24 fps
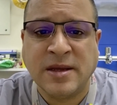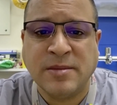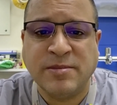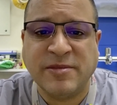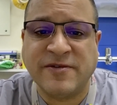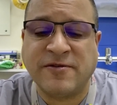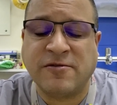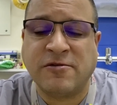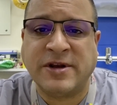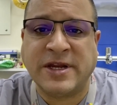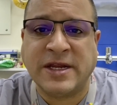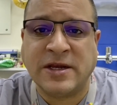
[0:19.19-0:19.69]

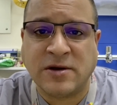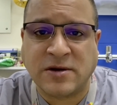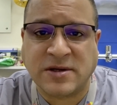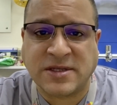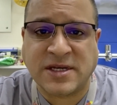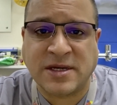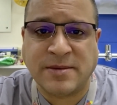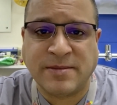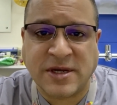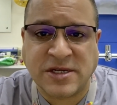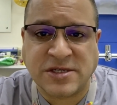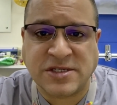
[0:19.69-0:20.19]
before any
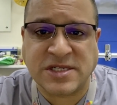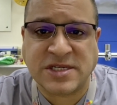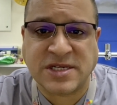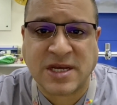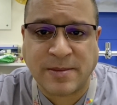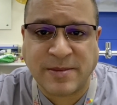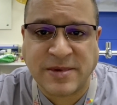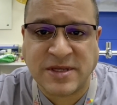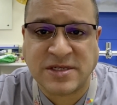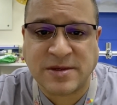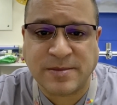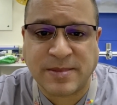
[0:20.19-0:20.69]
lockdown measures
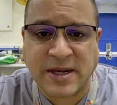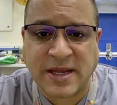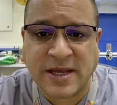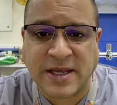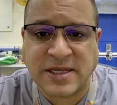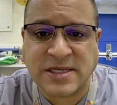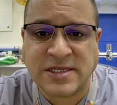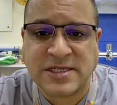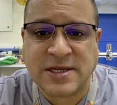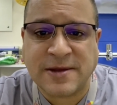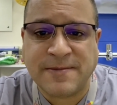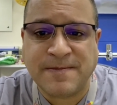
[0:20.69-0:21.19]
come into
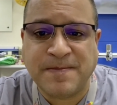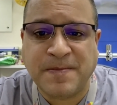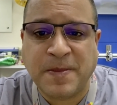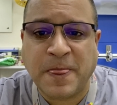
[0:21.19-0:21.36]
place.